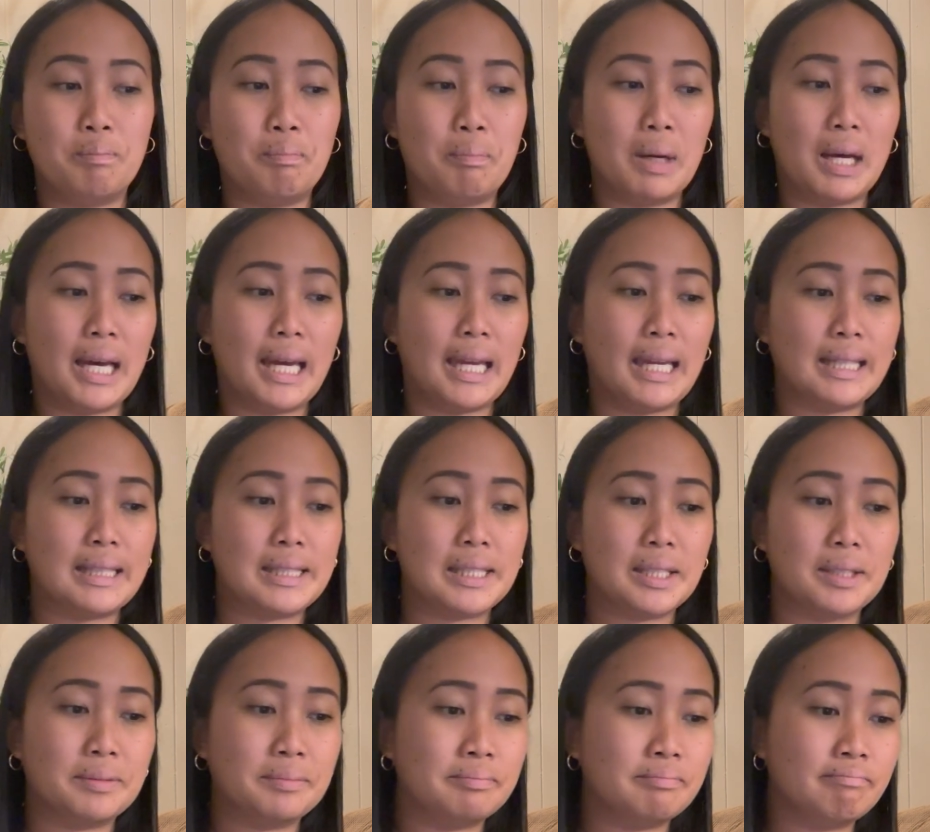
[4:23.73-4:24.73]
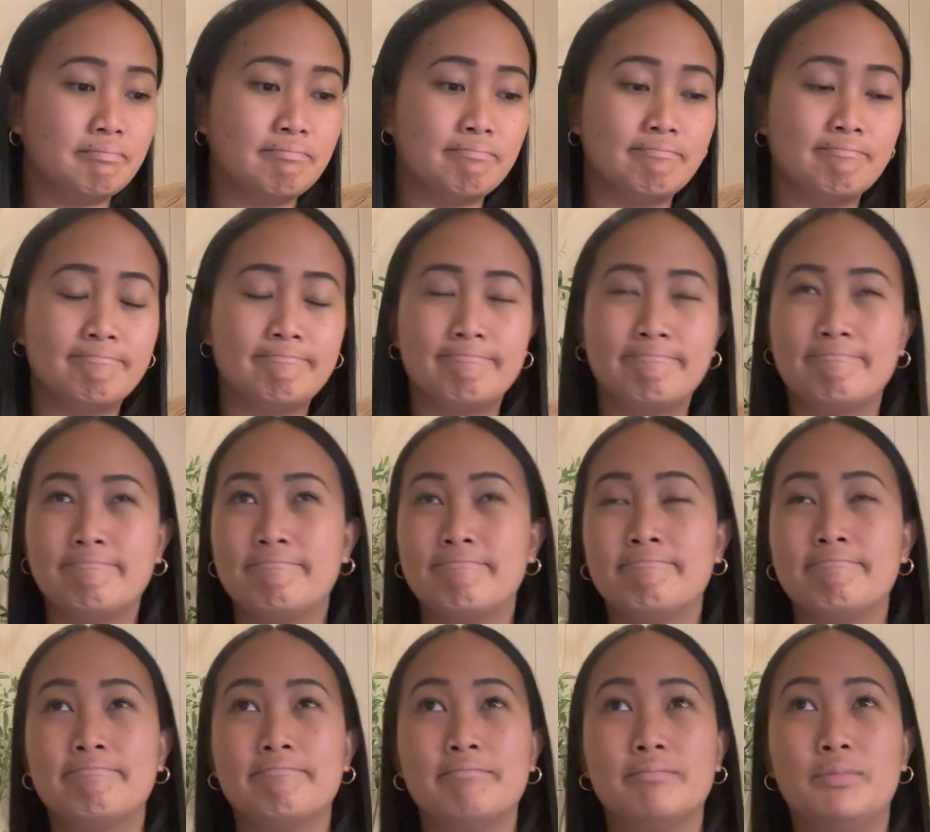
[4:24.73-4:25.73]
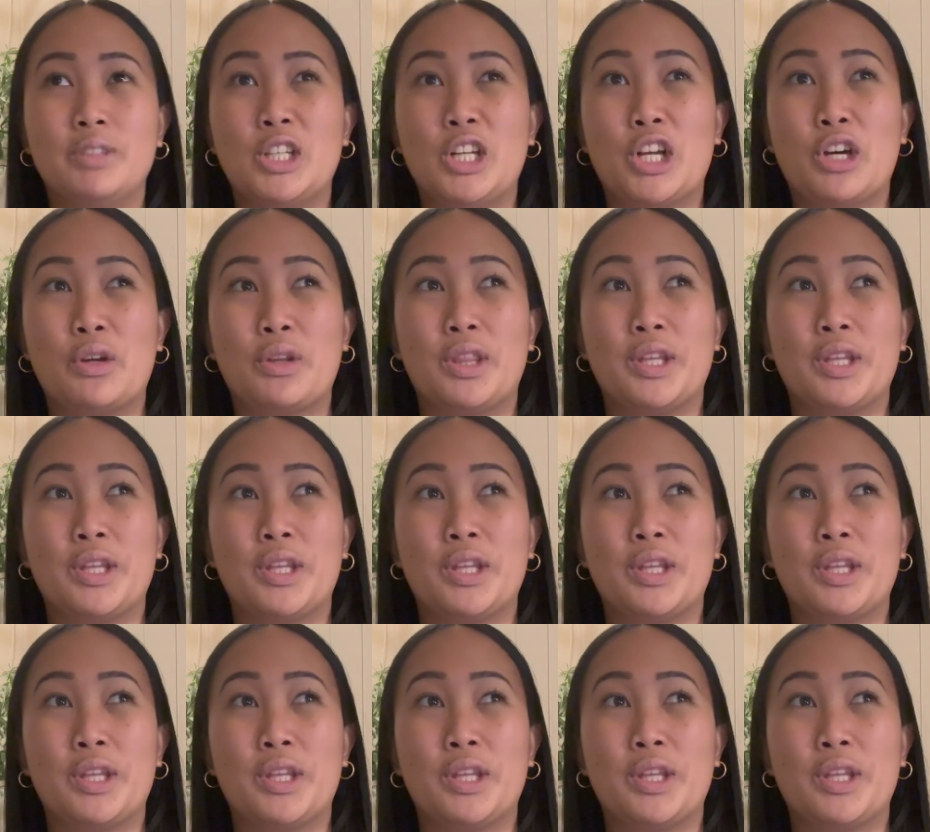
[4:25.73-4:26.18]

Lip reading: But you know,